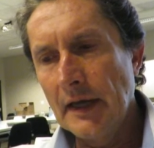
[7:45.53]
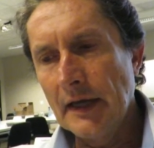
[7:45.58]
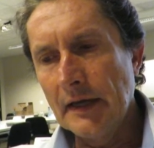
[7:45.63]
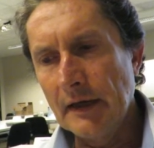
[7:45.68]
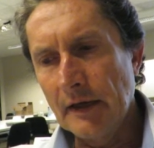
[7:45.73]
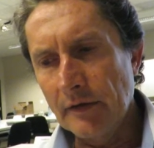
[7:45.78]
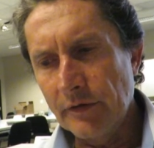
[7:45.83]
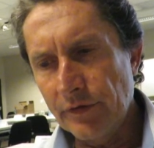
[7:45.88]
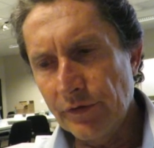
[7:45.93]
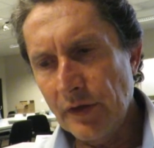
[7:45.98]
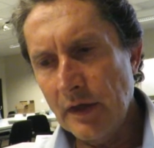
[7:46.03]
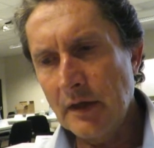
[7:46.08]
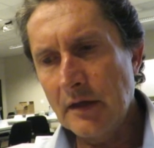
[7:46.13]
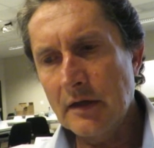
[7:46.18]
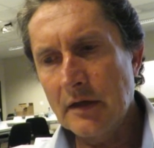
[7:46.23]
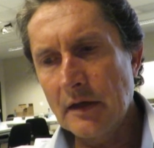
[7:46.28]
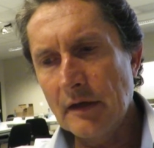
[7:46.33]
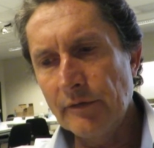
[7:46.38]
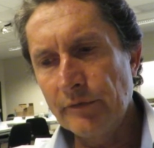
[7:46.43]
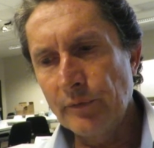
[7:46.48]
And I
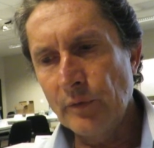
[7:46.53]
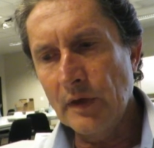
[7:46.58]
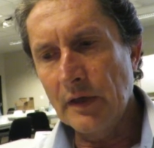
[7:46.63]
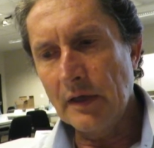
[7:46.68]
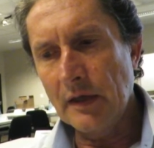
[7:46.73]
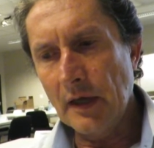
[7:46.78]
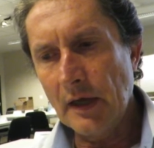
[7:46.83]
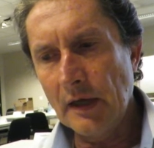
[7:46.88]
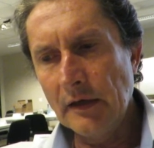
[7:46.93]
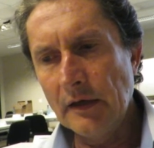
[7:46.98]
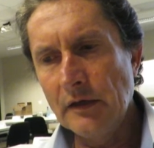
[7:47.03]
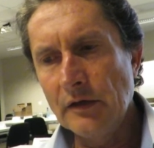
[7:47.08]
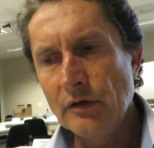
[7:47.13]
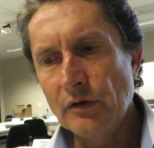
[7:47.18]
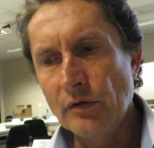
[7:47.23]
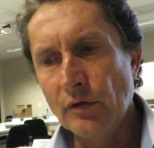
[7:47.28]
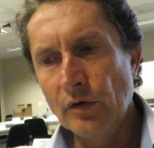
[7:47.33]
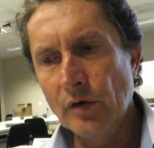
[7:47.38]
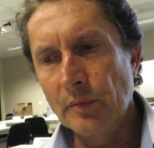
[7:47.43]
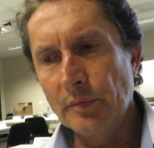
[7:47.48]
think if we can in
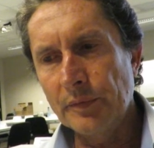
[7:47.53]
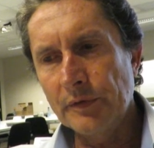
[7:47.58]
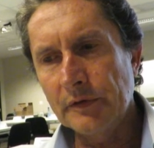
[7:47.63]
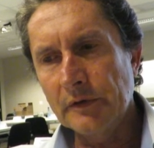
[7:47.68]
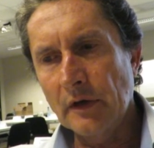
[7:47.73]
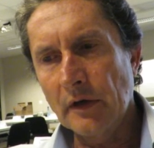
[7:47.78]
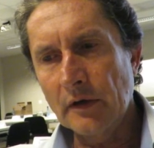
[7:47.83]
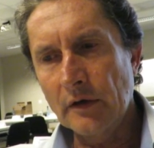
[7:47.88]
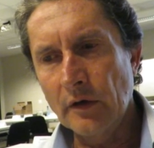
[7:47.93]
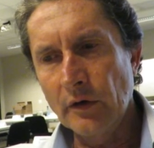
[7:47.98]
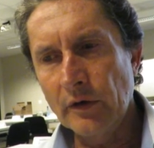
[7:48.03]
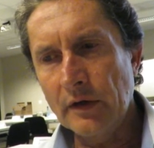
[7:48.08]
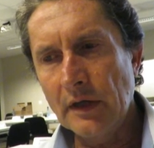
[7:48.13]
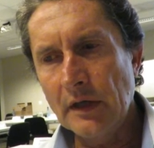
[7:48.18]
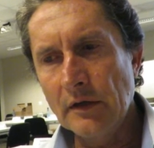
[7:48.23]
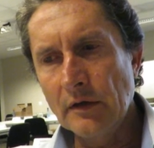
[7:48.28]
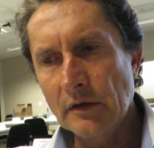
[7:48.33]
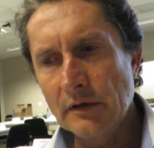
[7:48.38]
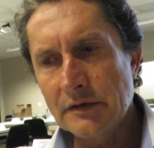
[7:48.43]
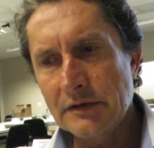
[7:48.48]
Europe start
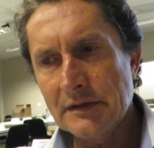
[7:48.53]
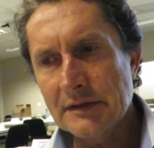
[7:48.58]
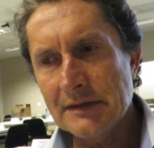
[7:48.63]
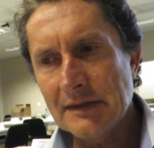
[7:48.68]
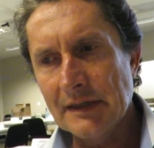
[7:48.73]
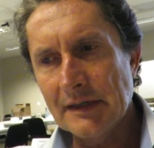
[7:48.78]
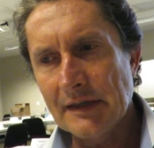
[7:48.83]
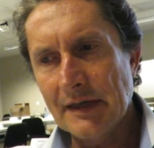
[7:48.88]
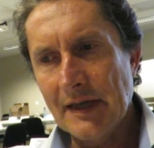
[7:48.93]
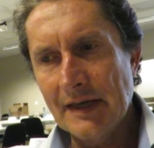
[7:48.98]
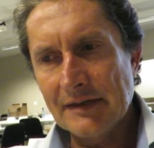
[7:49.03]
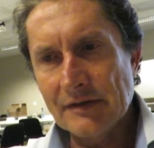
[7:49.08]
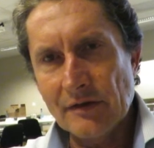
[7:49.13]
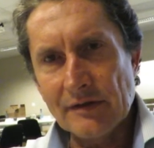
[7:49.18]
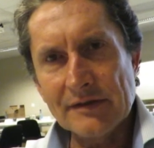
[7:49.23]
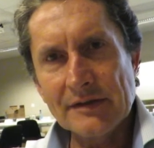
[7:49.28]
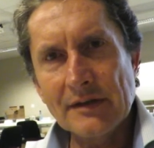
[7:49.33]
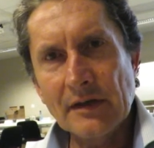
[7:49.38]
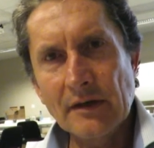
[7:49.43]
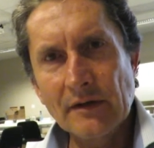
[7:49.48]
looking not just as
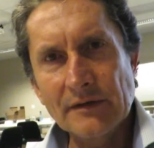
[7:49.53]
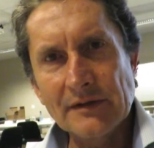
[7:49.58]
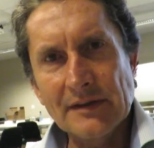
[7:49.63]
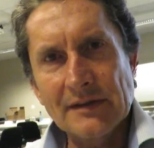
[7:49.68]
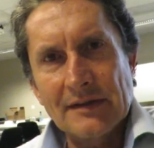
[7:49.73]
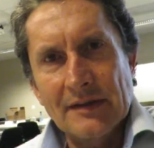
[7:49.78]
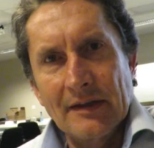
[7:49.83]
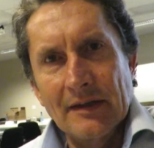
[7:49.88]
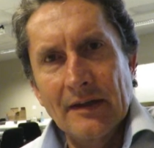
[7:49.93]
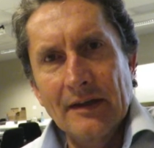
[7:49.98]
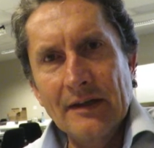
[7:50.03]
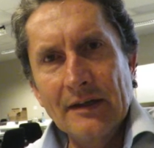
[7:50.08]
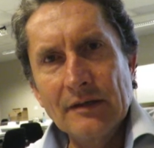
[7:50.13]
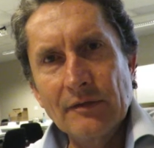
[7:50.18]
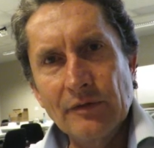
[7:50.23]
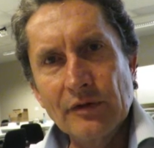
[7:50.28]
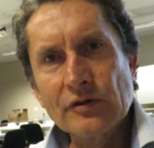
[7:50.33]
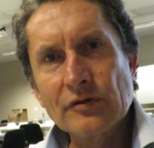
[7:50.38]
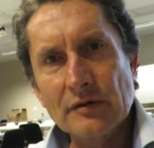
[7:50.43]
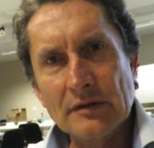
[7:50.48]
ourselves as
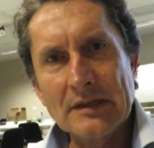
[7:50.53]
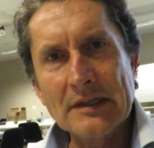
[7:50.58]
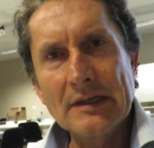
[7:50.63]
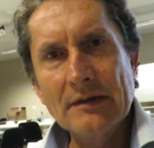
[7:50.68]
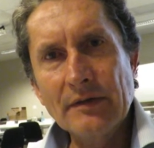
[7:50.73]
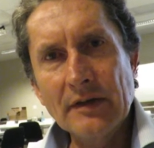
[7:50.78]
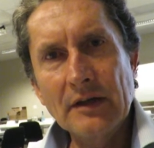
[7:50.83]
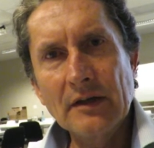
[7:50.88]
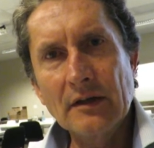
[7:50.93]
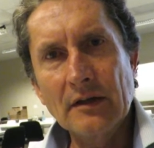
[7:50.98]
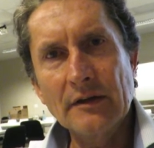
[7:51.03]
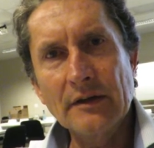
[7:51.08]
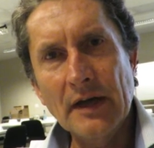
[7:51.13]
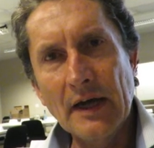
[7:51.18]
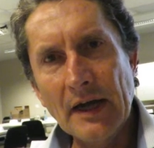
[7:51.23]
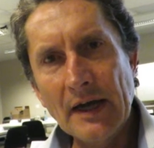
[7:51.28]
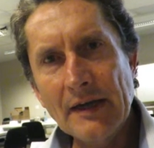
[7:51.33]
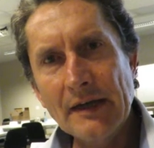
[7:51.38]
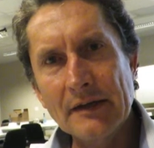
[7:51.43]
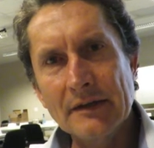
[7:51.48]
individuals living on
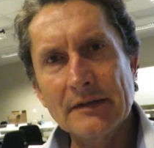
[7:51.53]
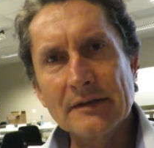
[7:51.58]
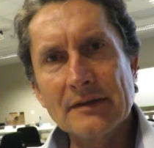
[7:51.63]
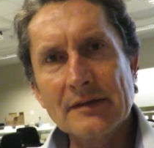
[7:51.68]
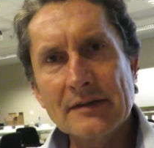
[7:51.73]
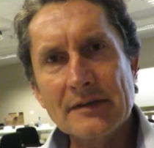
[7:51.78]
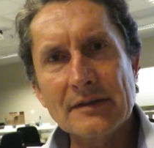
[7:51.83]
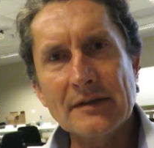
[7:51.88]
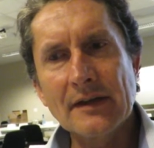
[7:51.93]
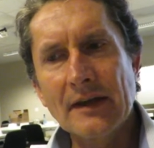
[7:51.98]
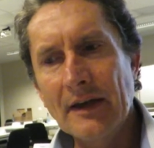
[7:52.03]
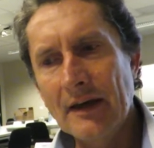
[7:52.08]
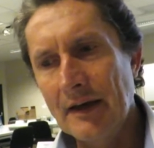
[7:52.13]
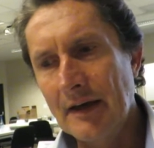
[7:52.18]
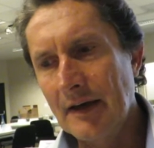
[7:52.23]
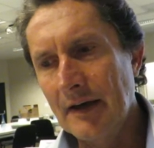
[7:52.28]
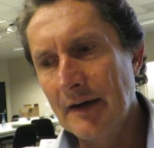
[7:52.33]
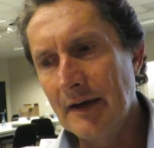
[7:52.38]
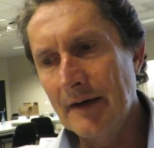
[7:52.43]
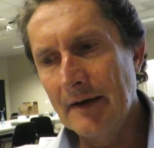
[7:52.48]
islands,
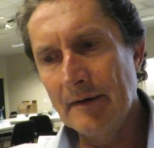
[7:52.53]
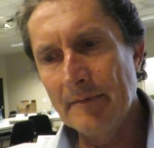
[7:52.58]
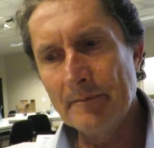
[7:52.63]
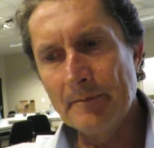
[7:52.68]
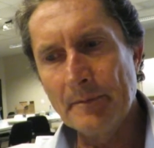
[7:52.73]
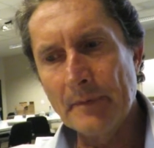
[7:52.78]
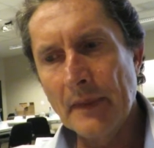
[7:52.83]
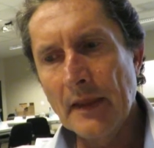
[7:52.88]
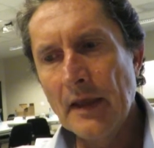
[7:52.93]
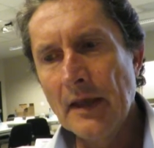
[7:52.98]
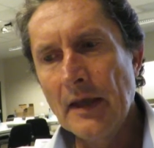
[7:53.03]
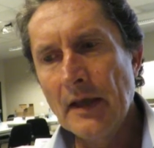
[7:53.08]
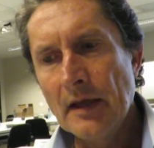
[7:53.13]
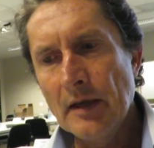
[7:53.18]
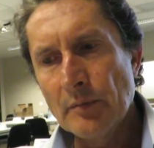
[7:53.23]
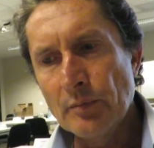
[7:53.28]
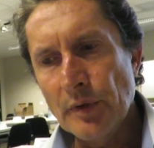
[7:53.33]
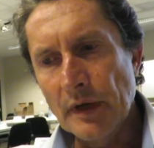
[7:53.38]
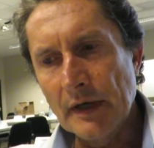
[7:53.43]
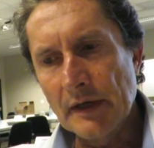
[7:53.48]

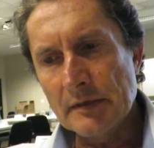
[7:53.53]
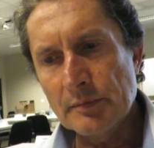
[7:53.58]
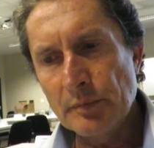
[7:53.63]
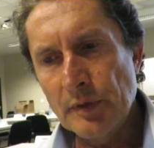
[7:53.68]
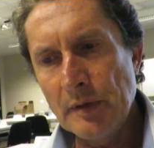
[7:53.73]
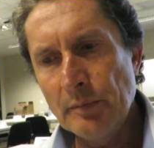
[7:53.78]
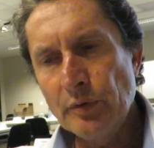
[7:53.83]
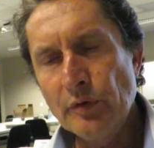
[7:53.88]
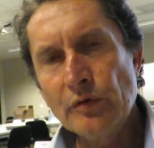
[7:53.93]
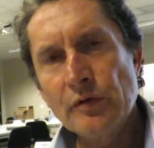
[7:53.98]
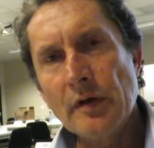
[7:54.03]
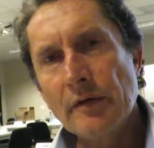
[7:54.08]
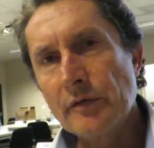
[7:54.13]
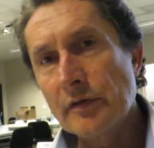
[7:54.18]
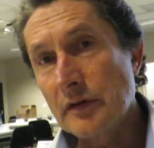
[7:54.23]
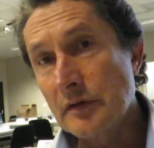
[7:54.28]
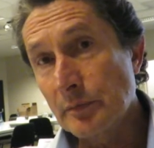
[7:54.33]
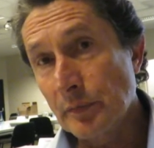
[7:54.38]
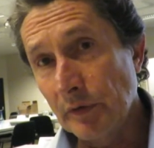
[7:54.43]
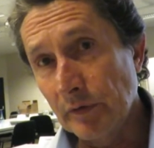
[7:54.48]
but as people who have
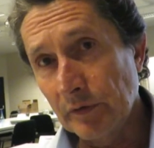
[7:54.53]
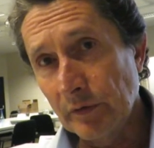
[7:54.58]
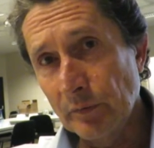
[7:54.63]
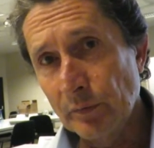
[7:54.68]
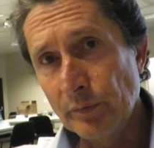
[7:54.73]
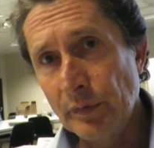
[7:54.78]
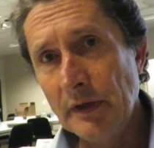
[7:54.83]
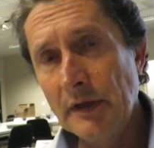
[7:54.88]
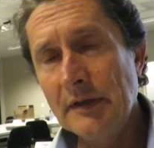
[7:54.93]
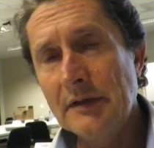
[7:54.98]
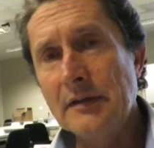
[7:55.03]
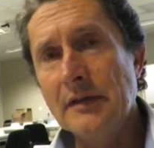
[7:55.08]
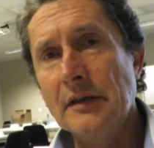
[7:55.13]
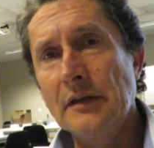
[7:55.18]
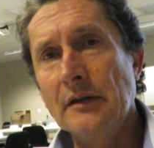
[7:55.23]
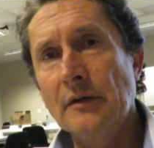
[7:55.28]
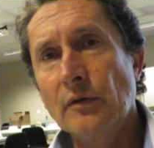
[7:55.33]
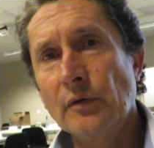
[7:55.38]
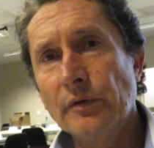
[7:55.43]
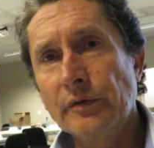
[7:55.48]

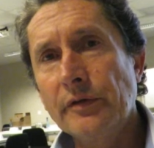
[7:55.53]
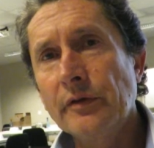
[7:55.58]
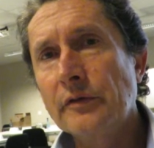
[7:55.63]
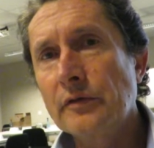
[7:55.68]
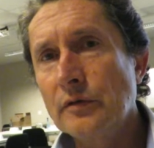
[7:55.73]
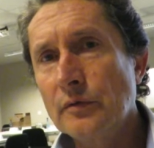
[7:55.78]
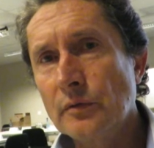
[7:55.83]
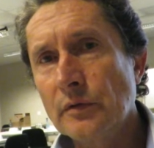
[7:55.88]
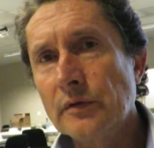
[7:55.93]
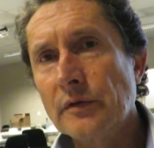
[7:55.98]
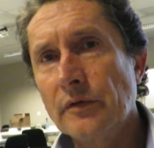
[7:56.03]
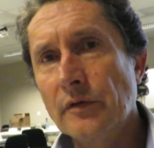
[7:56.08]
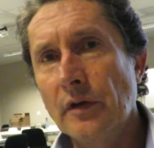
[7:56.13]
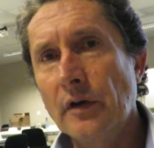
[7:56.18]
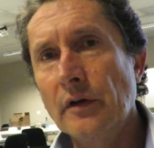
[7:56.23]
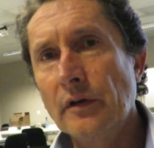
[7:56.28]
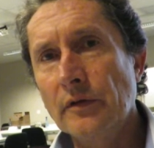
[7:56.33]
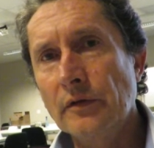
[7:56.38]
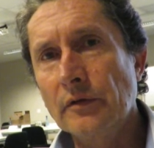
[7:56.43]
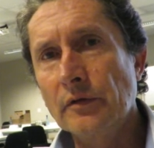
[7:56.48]
responsibility also towards
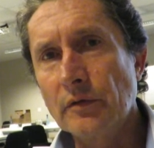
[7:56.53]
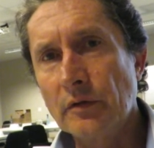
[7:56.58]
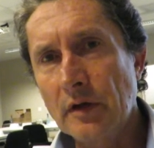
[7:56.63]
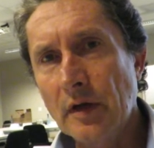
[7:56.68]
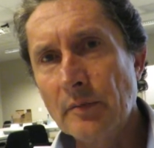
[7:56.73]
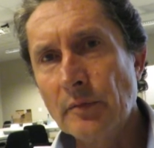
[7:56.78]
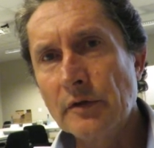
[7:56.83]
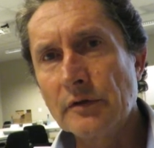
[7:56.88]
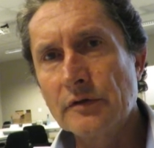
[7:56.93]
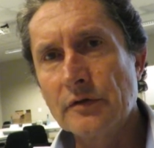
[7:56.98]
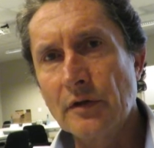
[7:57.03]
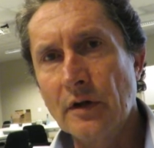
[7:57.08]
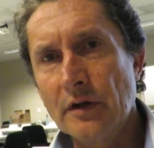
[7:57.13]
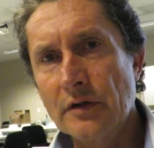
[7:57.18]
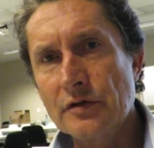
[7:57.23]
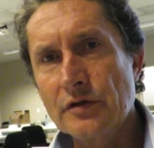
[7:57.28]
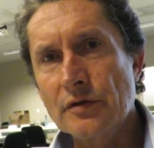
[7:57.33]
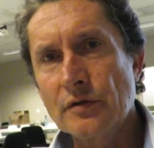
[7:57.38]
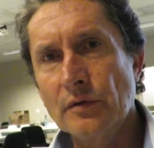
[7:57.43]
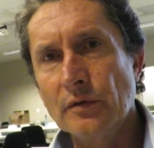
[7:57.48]
those who come onto
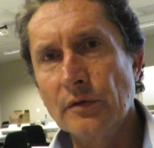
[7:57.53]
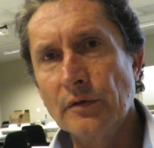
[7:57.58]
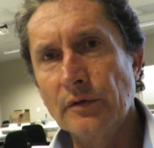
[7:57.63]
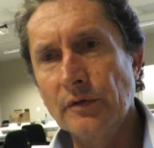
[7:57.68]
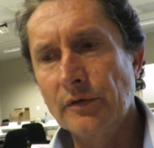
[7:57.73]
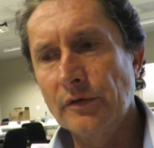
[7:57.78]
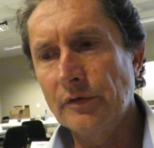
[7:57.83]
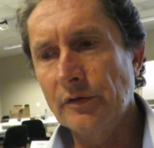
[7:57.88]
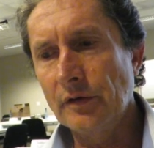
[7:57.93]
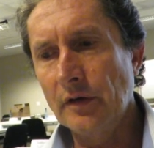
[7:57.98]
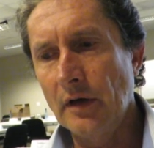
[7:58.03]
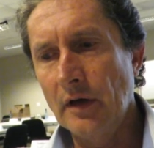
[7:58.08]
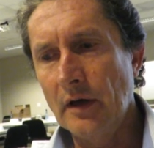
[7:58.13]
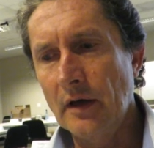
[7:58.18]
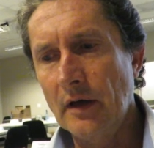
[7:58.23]
our shores,